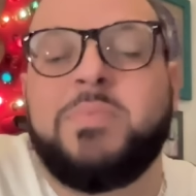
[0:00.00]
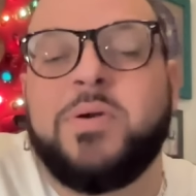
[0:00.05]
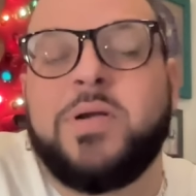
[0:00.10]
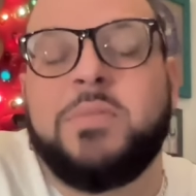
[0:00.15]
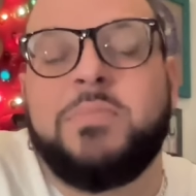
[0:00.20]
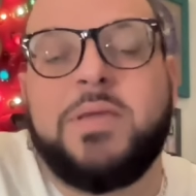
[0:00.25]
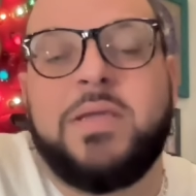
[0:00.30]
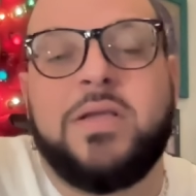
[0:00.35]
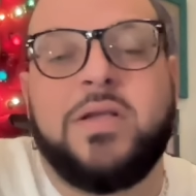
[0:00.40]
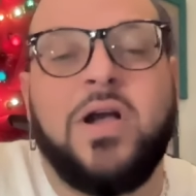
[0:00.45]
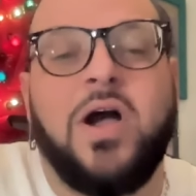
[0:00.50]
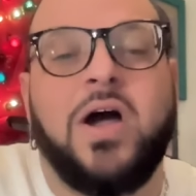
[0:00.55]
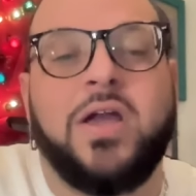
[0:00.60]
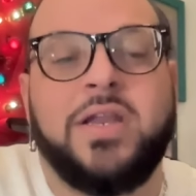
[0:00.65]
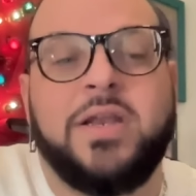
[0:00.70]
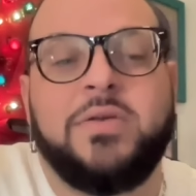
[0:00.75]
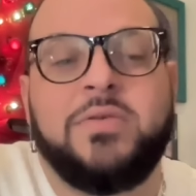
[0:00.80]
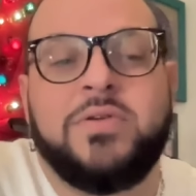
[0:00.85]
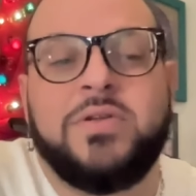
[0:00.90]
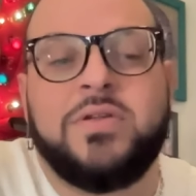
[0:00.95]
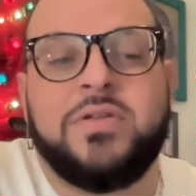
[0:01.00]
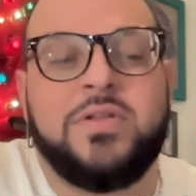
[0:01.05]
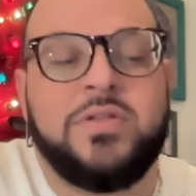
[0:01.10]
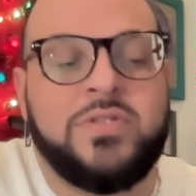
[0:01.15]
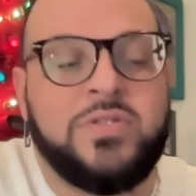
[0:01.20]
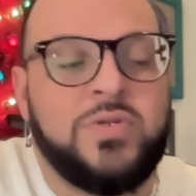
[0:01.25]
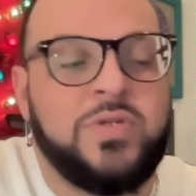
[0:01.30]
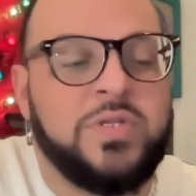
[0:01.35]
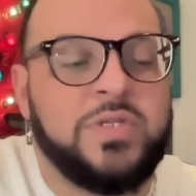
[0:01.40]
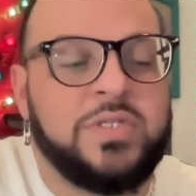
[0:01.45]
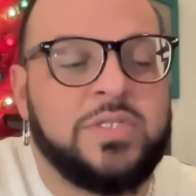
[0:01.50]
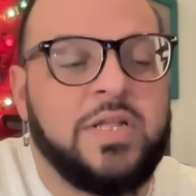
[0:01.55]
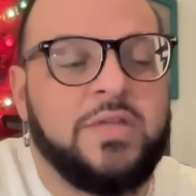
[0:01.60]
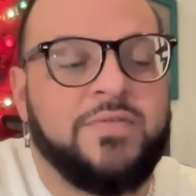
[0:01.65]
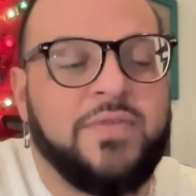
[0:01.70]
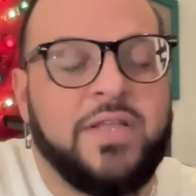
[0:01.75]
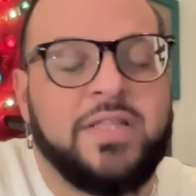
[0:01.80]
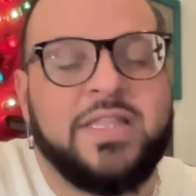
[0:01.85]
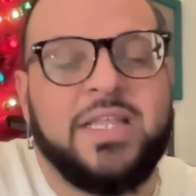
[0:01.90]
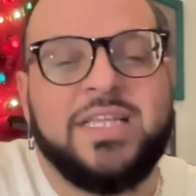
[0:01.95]
could be caught in due to stuff
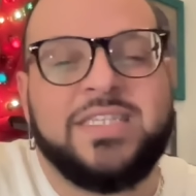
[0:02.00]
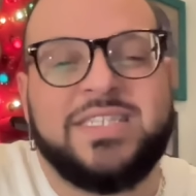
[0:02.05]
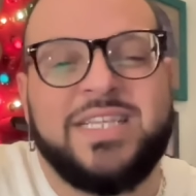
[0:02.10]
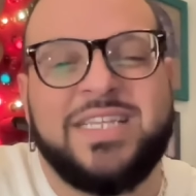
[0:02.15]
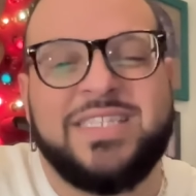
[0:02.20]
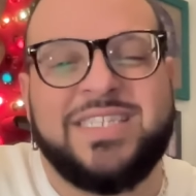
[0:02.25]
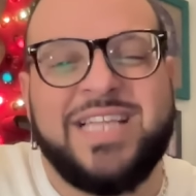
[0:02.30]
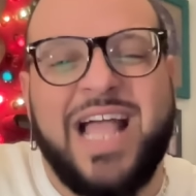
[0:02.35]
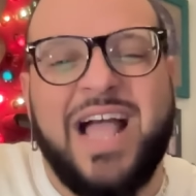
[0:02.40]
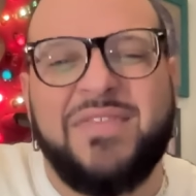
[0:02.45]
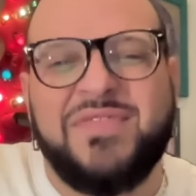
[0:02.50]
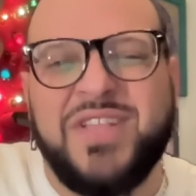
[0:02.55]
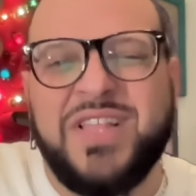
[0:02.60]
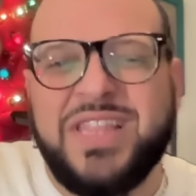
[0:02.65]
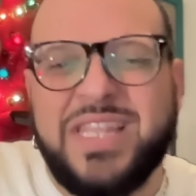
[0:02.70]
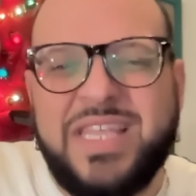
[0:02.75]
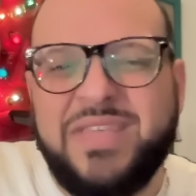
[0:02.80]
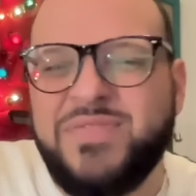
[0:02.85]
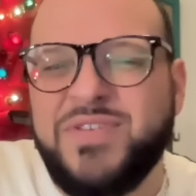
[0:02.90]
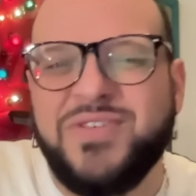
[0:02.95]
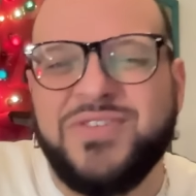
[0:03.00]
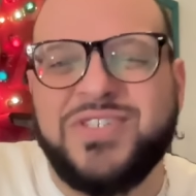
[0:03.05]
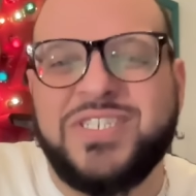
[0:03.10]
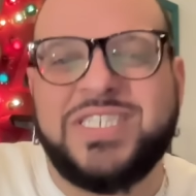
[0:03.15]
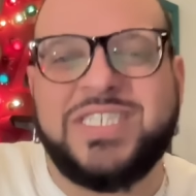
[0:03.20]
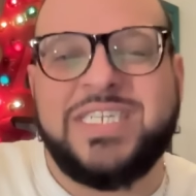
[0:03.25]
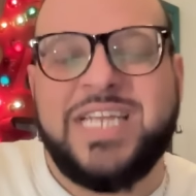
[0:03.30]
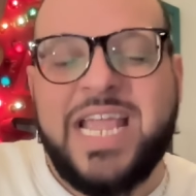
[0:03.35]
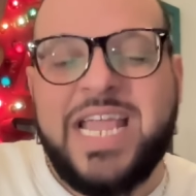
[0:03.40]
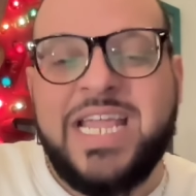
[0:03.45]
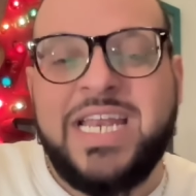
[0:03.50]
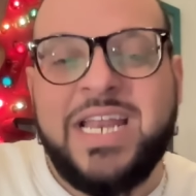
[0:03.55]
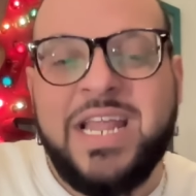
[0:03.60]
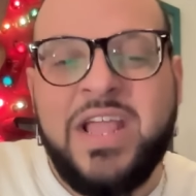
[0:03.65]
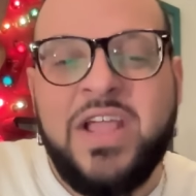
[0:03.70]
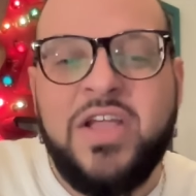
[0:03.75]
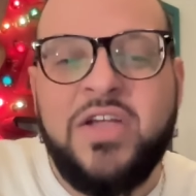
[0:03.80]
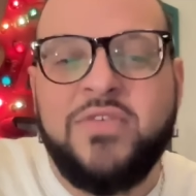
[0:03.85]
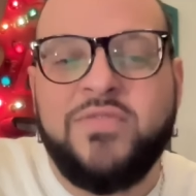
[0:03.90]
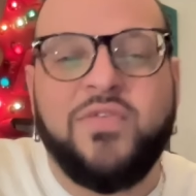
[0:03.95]
like this. And to have to leave your state
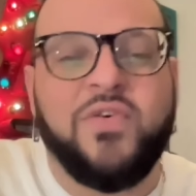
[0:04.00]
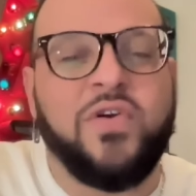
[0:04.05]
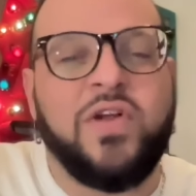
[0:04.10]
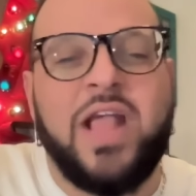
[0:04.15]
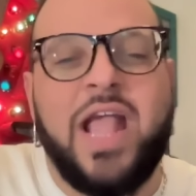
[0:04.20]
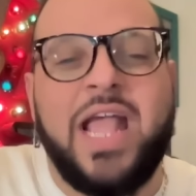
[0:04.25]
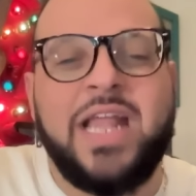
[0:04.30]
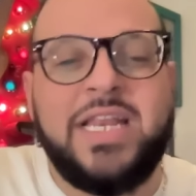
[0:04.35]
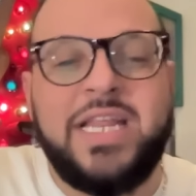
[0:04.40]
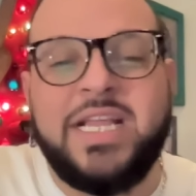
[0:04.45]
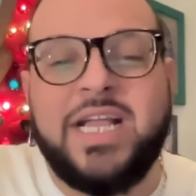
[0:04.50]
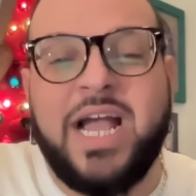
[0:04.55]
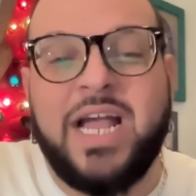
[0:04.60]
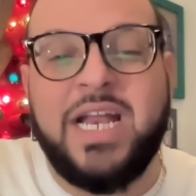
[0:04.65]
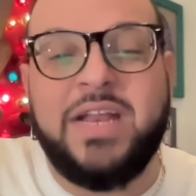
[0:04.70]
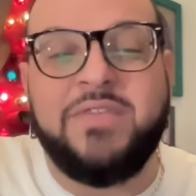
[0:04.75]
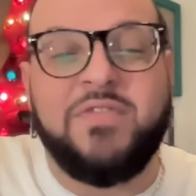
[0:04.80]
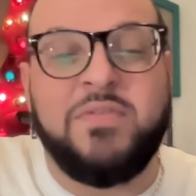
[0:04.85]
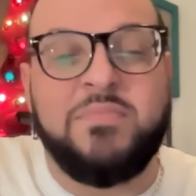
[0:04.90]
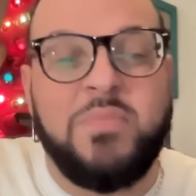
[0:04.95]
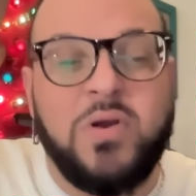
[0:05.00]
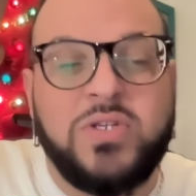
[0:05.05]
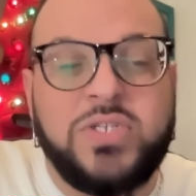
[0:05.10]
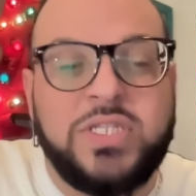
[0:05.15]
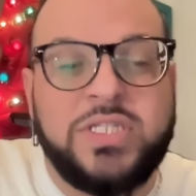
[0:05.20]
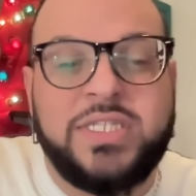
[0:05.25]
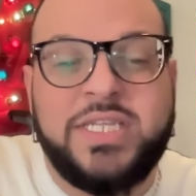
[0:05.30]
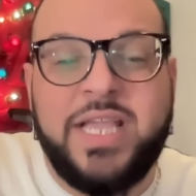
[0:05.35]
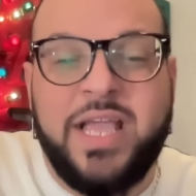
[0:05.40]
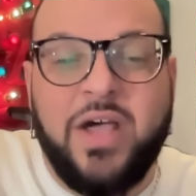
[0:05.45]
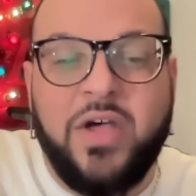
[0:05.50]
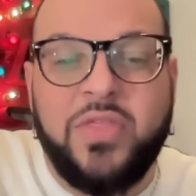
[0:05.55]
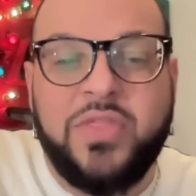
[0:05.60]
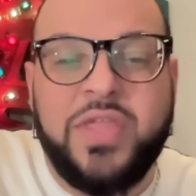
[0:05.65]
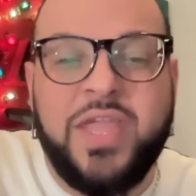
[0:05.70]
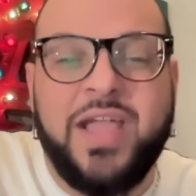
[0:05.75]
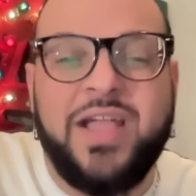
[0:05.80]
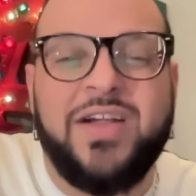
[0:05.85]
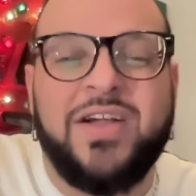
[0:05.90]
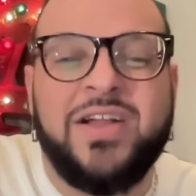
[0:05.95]
for any kind of emergency health
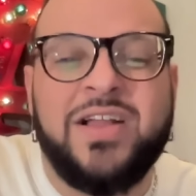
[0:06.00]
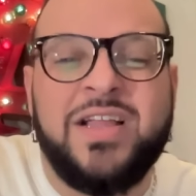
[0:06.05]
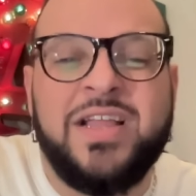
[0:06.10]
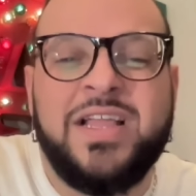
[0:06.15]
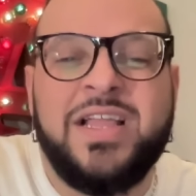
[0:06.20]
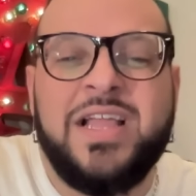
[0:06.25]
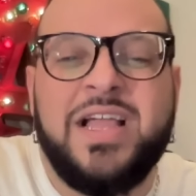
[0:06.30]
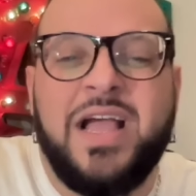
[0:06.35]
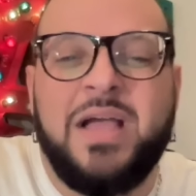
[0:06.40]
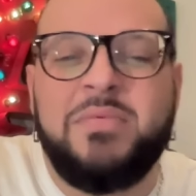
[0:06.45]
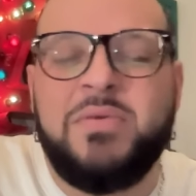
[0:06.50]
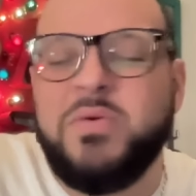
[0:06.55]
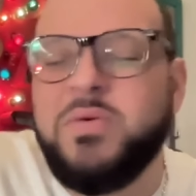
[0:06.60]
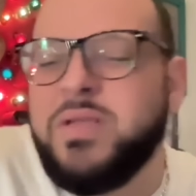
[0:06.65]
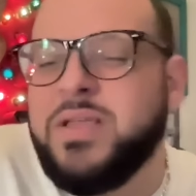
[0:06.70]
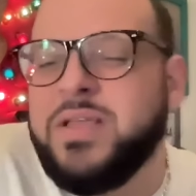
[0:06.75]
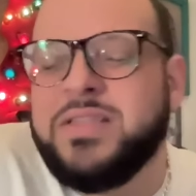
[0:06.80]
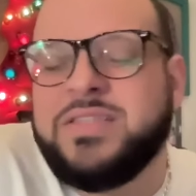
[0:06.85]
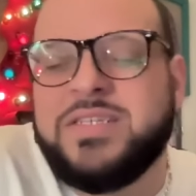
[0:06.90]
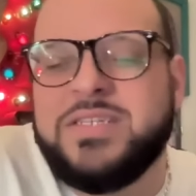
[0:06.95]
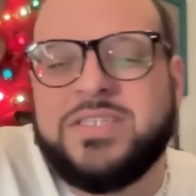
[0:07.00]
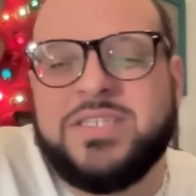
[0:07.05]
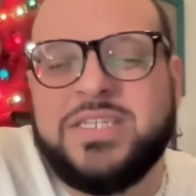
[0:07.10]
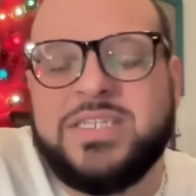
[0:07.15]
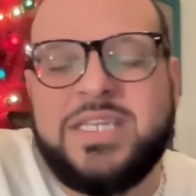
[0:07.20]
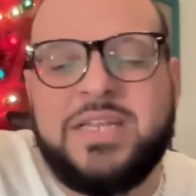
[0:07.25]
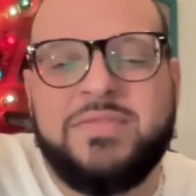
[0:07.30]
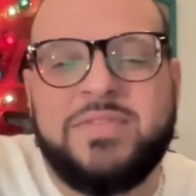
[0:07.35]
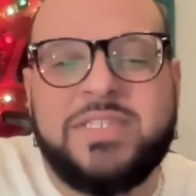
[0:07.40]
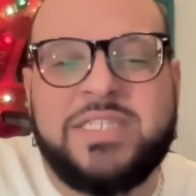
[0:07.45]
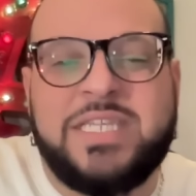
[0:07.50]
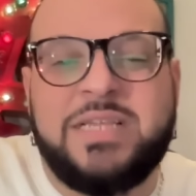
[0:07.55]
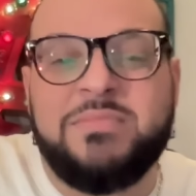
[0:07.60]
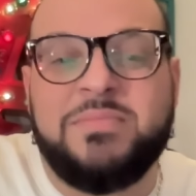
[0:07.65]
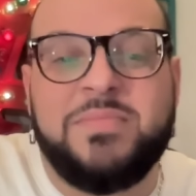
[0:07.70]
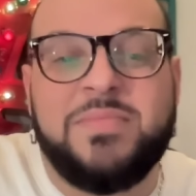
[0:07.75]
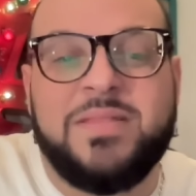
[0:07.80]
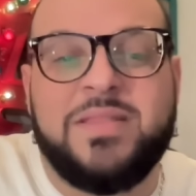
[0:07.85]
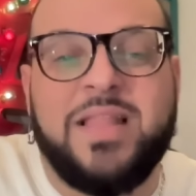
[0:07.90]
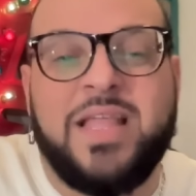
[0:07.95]
care, I mean, it just doesn't even
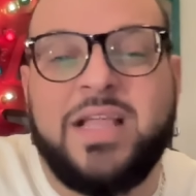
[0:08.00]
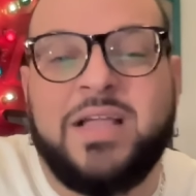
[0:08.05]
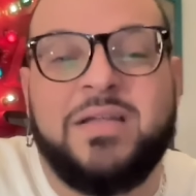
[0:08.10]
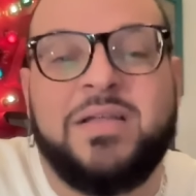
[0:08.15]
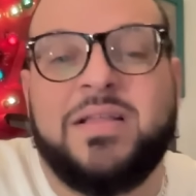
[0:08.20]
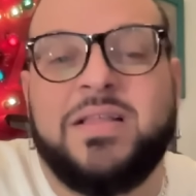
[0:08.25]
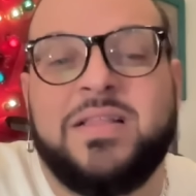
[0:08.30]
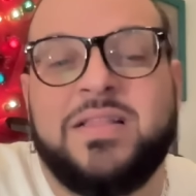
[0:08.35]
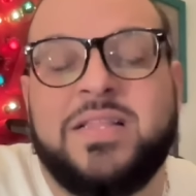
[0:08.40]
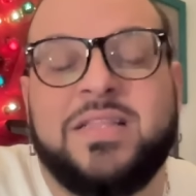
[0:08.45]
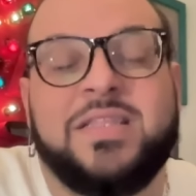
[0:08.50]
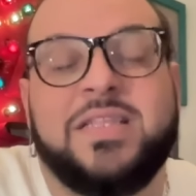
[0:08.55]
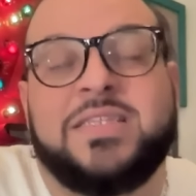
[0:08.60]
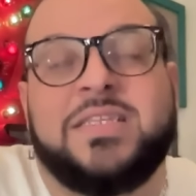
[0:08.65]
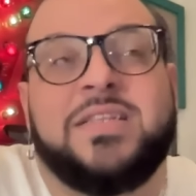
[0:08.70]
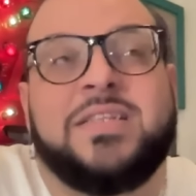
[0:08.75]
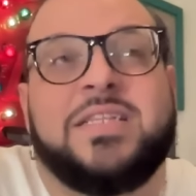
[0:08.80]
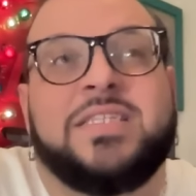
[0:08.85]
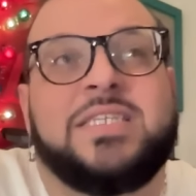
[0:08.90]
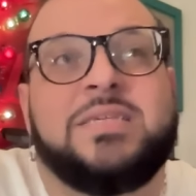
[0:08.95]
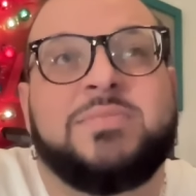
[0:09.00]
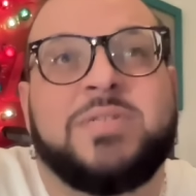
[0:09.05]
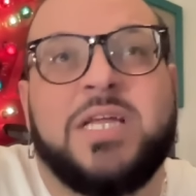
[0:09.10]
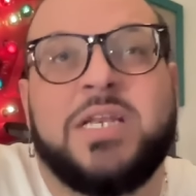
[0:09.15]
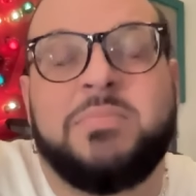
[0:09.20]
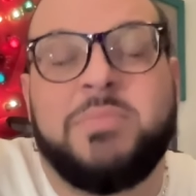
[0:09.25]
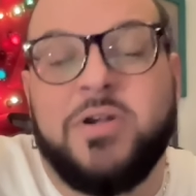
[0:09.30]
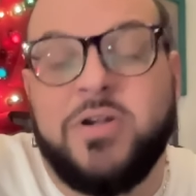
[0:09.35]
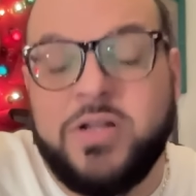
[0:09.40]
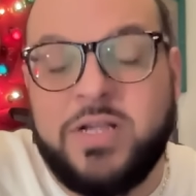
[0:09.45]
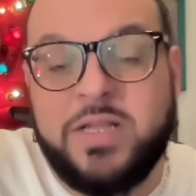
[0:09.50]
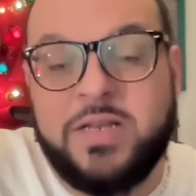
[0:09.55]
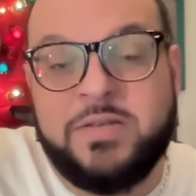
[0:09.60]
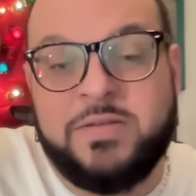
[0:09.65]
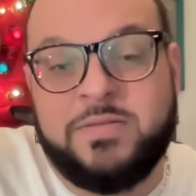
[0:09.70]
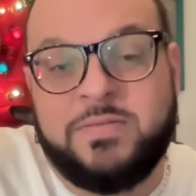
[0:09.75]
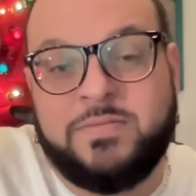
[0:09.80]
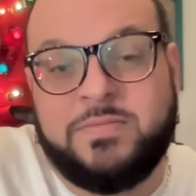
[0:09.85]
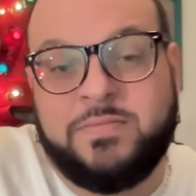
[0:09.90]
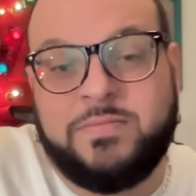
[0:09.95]
seem like, that seems un-American.
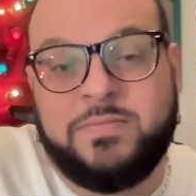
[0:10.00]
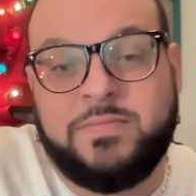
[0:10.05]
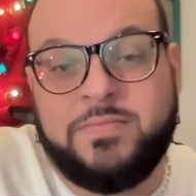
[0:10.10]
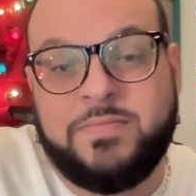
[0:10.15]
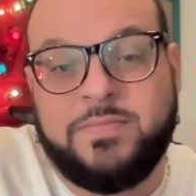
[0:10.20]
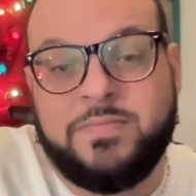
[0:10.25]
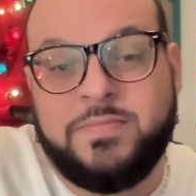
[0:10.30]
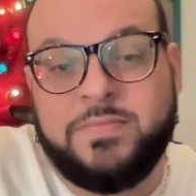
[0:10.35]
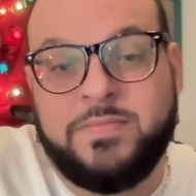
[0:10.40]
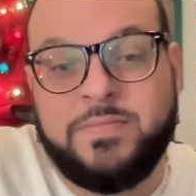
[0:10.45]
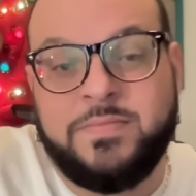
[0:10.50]
Yeah,